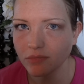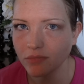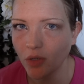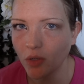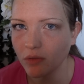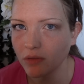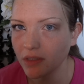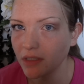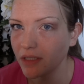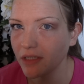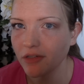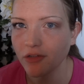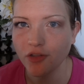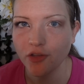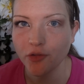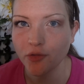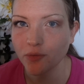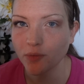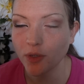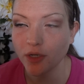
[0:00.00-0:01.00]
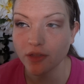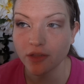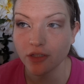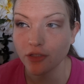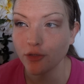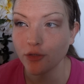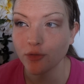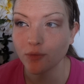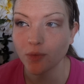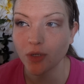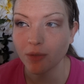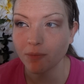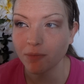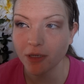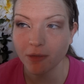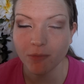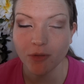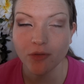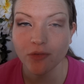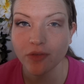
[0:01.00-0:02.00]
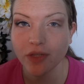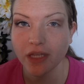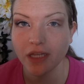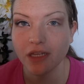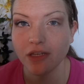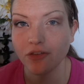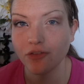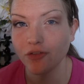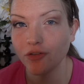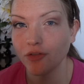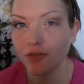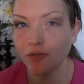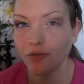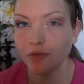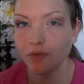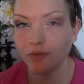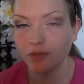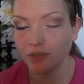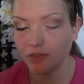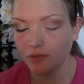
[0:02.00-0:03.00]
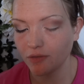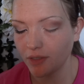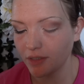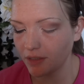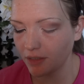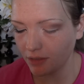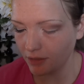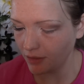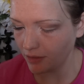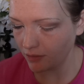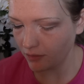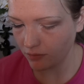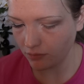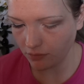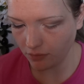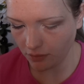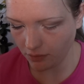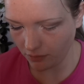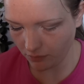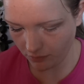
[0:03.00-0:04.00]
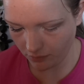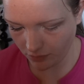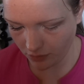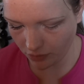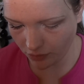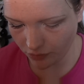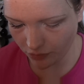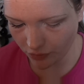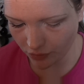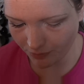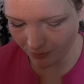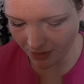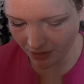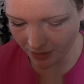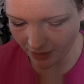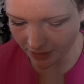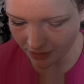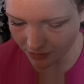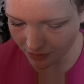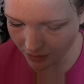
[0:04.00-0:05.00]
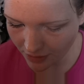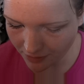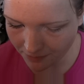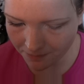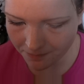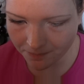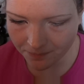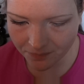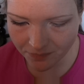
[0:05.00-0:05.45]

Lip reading: only need to use one, then use one, but I'm using two just so I can get closer to my lash line.